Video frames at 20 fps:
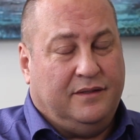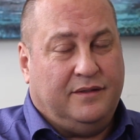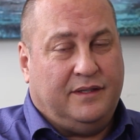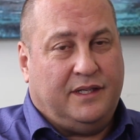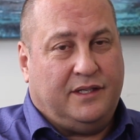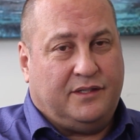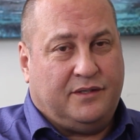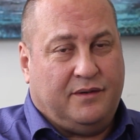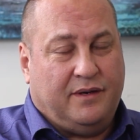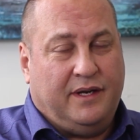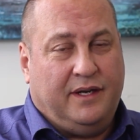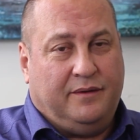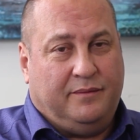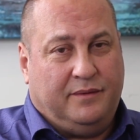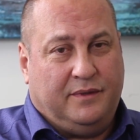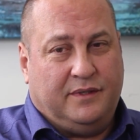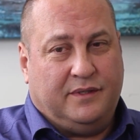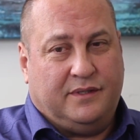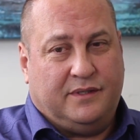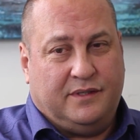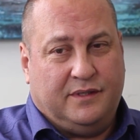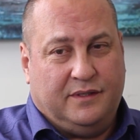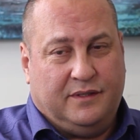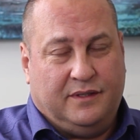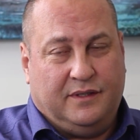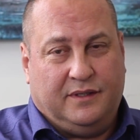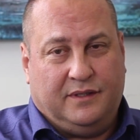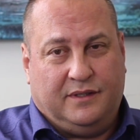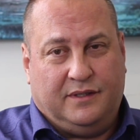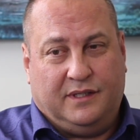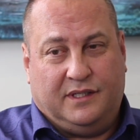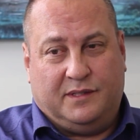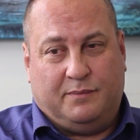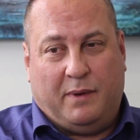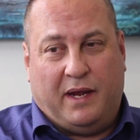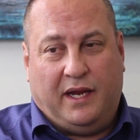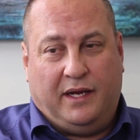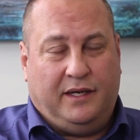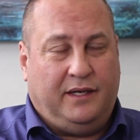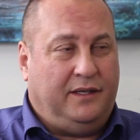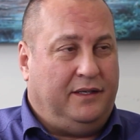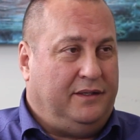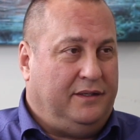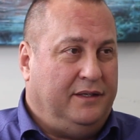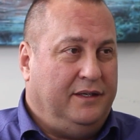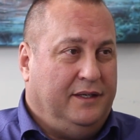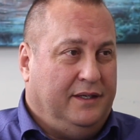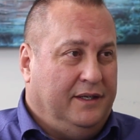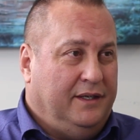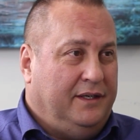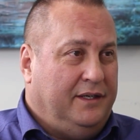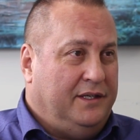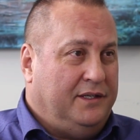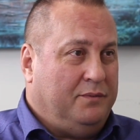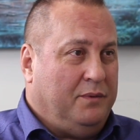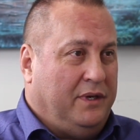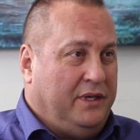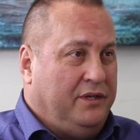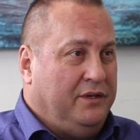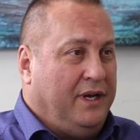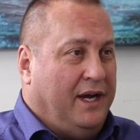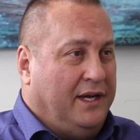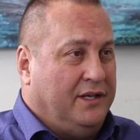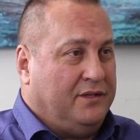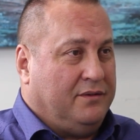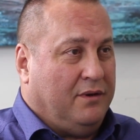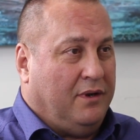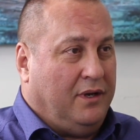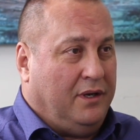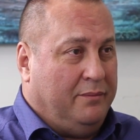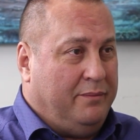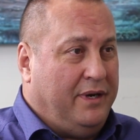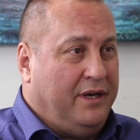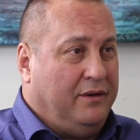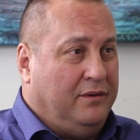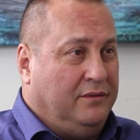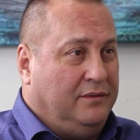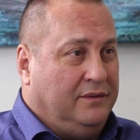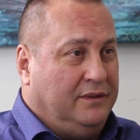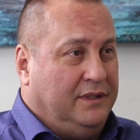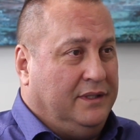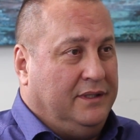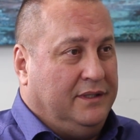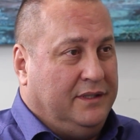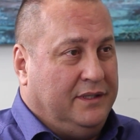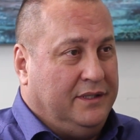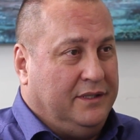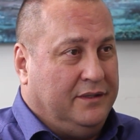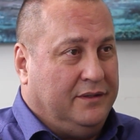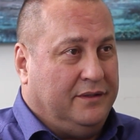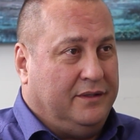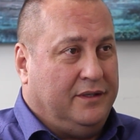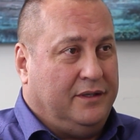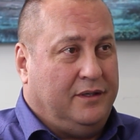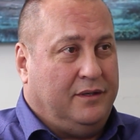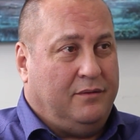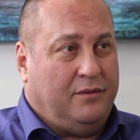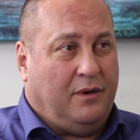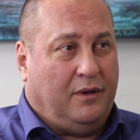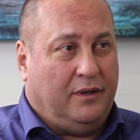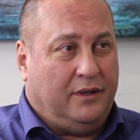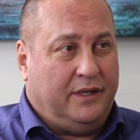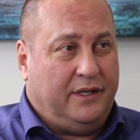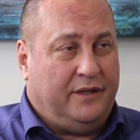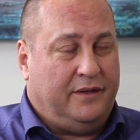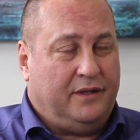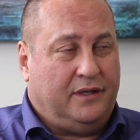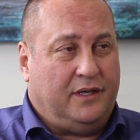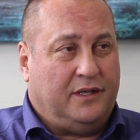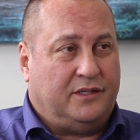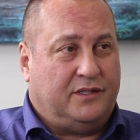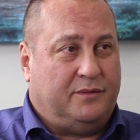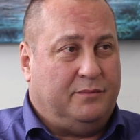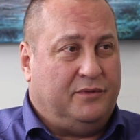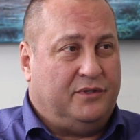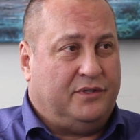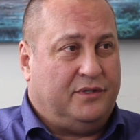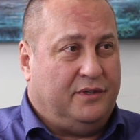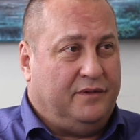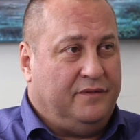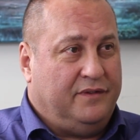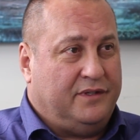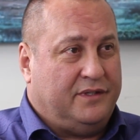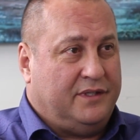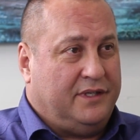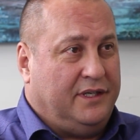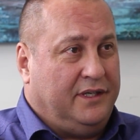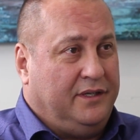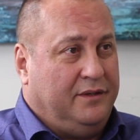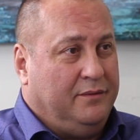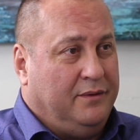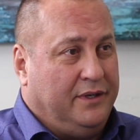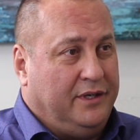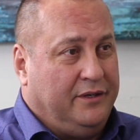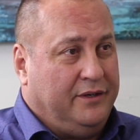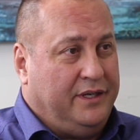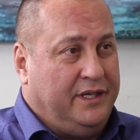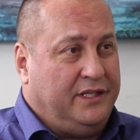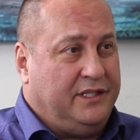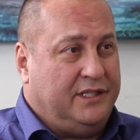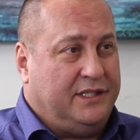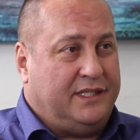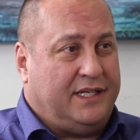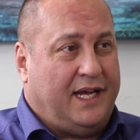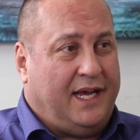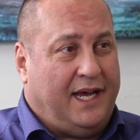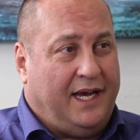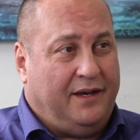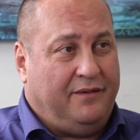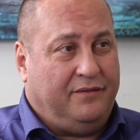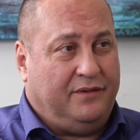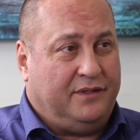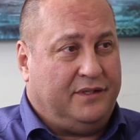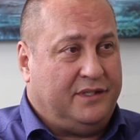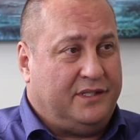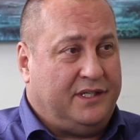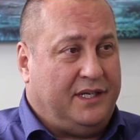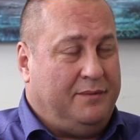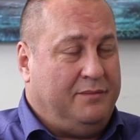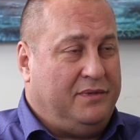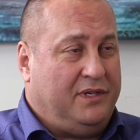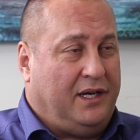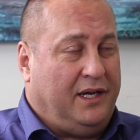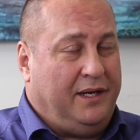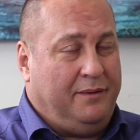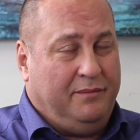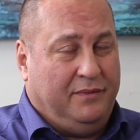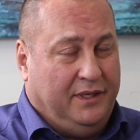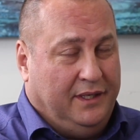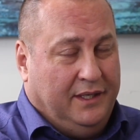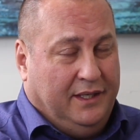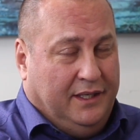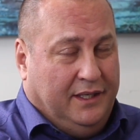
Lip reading: no, that's great because expanding is what you guys are all about, and the quality of the customer service that you want your agents to have at the same time.